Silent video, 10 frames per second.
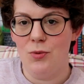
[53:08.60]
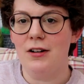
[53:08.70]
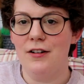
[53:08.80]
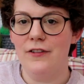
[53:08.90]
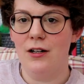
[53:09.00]

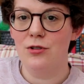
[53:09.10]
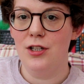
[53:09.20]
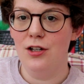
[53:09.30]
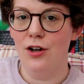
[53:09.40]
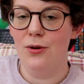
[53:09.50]
where I found
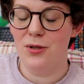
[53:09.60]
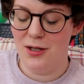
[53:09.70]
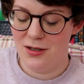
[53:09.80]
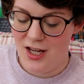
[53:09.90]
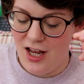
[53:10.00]
tea
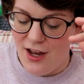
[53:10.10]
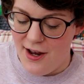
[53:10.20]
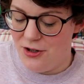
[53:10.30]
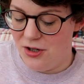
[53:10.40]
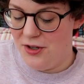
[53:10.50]
cozies.
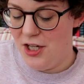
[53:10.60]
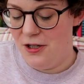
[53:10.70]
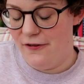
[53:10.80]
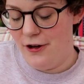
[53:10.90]
So this